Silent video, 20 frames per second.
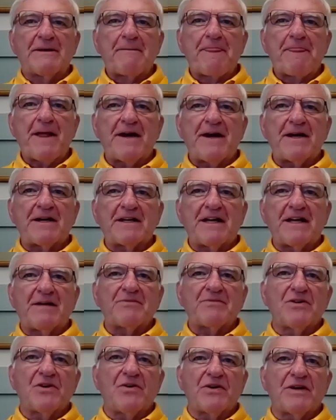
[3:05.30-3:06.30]
League,
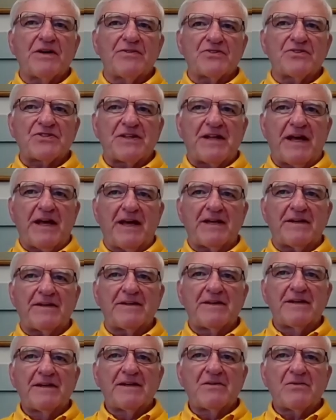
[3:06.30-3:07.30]
I came to know and
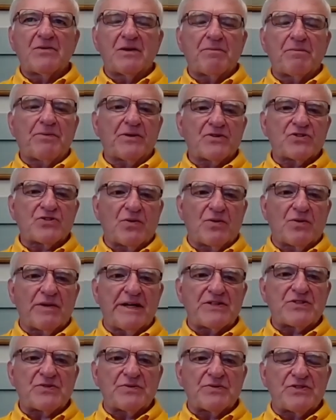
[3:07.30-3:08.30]
understand what a
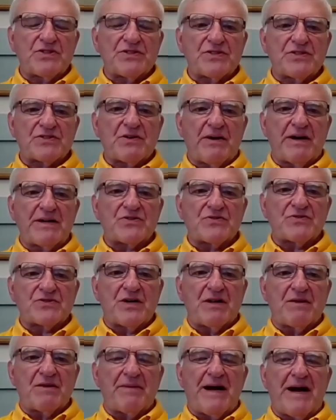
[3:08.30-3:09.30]
personal relationship with Jesus
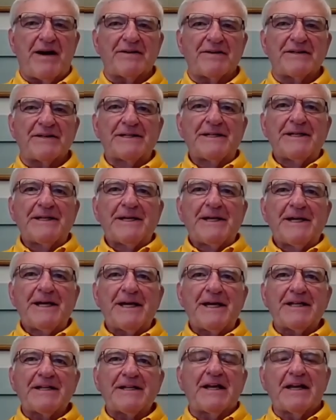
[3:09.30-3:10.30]
Christ was all about.
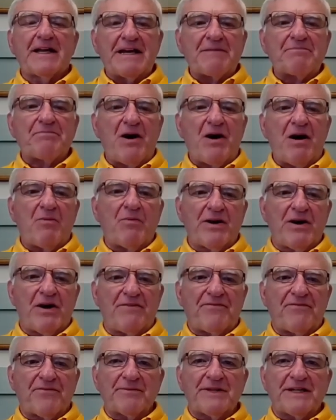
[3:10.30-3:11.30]
And that light
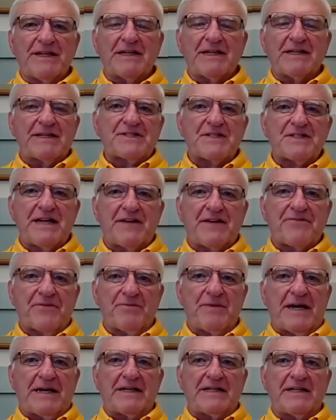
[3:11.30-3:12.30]
bulb went off for me, and I
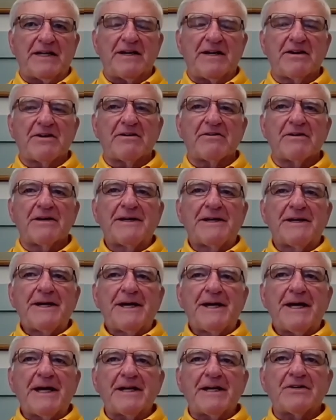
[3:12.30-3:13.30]
listened to that for about a
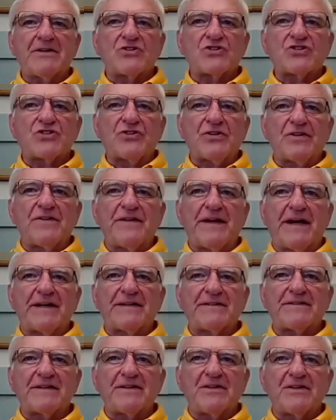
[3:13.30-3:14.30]
year and
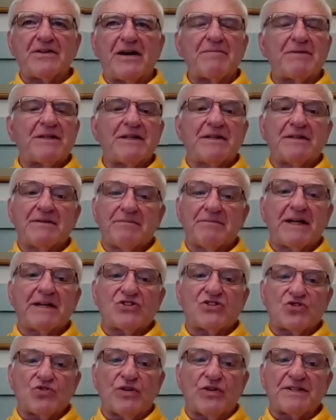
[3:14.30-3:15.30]
understood that, you know, I
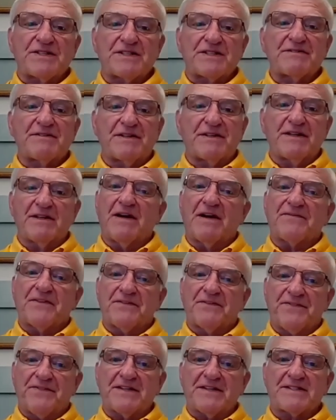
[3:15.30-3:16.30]
needed to make a choice,
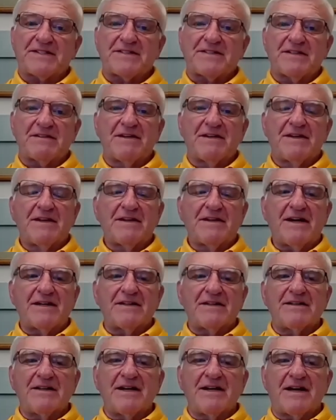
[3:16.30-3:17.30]
get off the fence. And
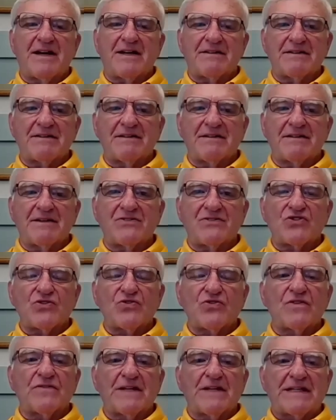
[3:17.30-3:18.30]
I did that in
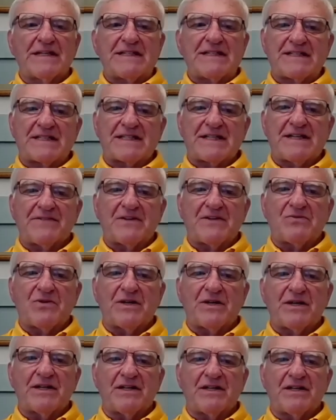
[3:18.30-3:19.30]
June of
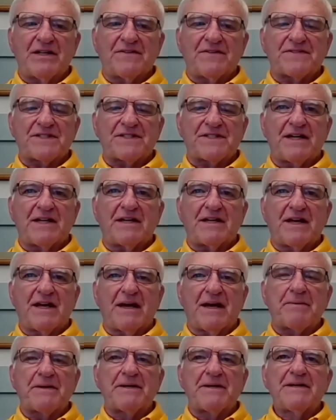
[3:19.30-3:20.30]
1971 at an
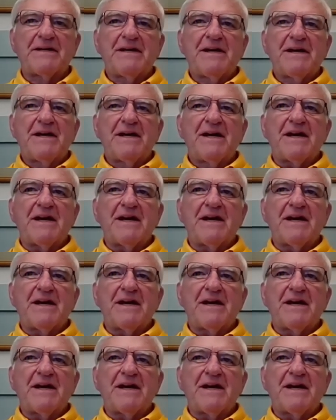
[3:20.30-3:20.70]
FCA camp.